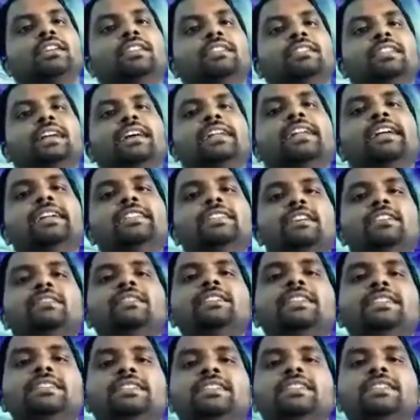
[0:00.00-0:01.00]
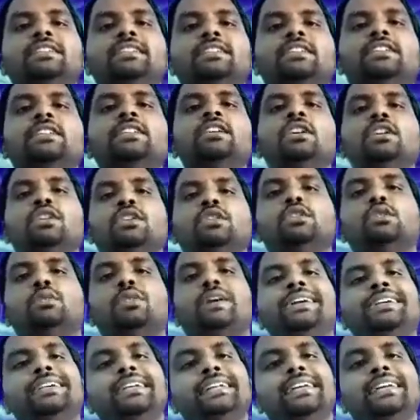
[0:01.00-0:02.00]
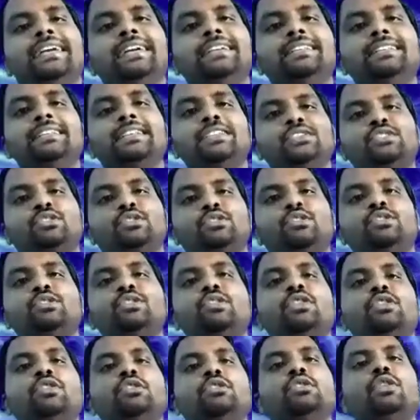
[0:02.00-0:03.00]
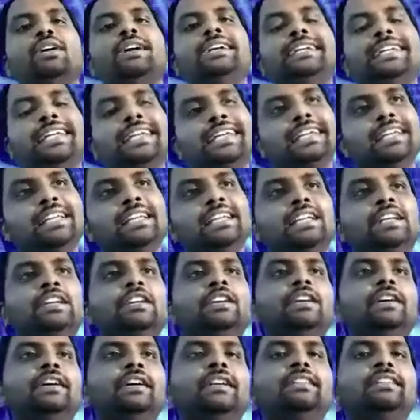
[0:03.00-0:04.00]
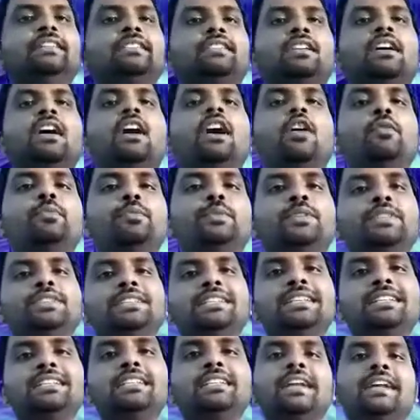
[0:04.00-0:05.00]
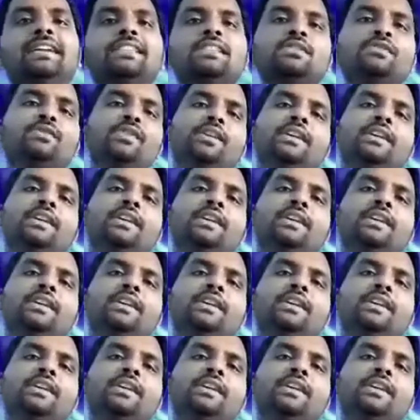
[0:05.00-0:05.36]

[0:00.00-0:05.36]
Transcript: The range of this is 20 Hz to 20 kHz. Up to this range